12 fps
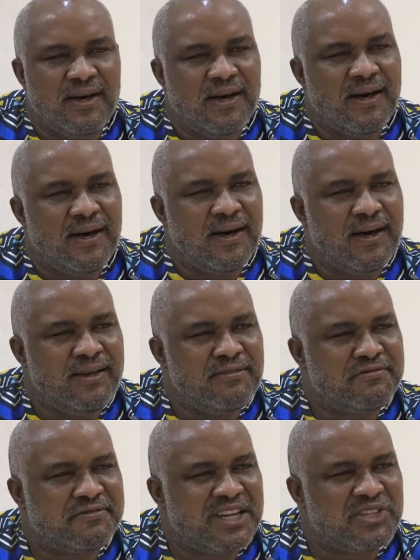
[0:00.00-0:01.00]
uh,
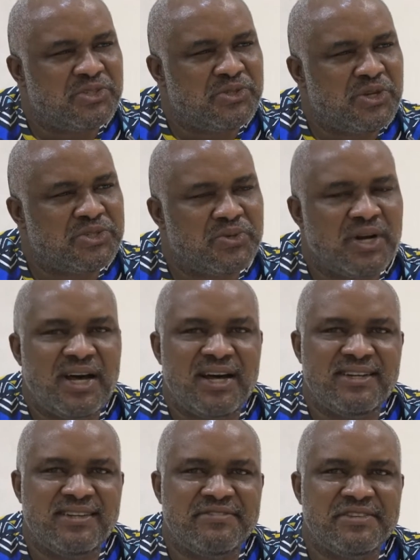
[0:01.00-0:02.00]

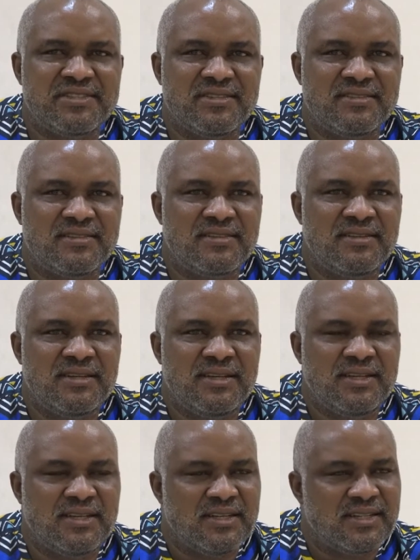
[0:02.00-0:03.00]
infrastructural deficits
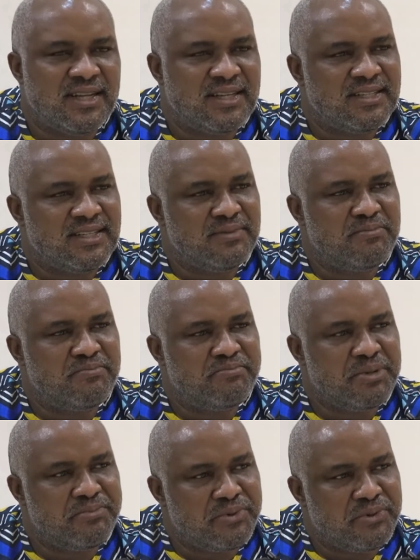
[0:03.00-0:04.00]
that the
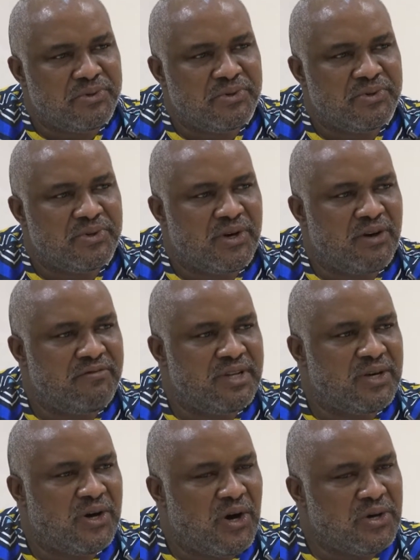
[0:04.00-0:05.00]
people of
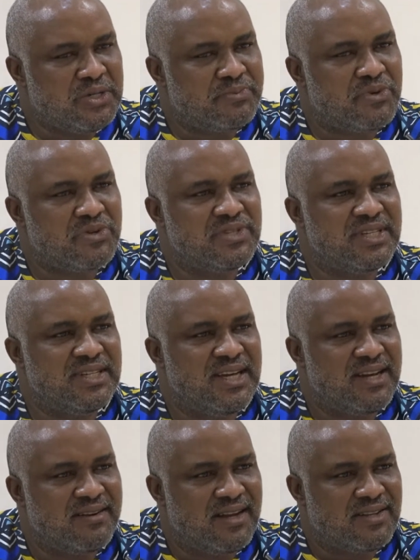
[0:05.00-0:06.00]
the oil producing
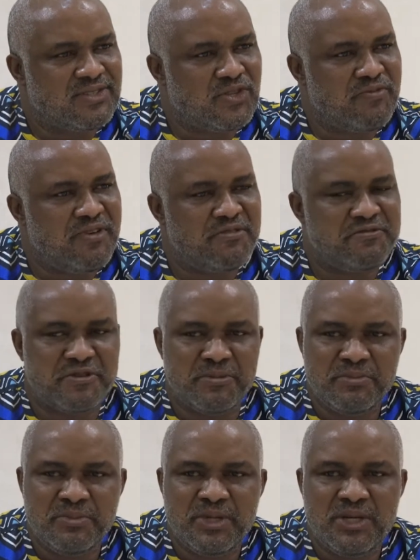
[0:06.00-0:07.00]
areas suffer
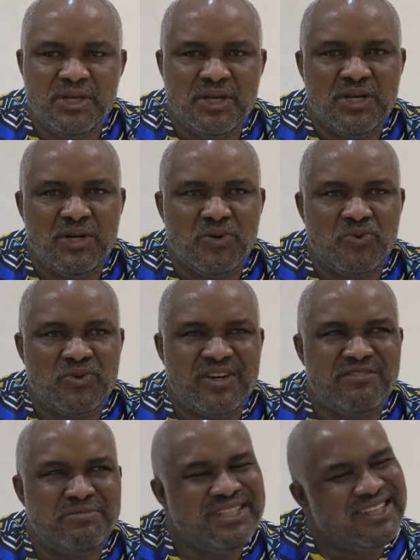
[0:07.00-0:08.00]
from would
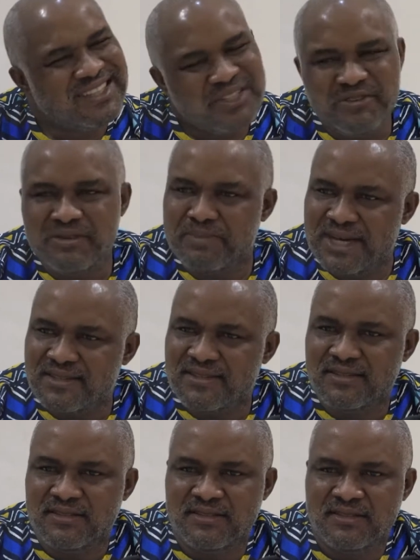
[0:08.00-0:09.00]
have been a thing of the past.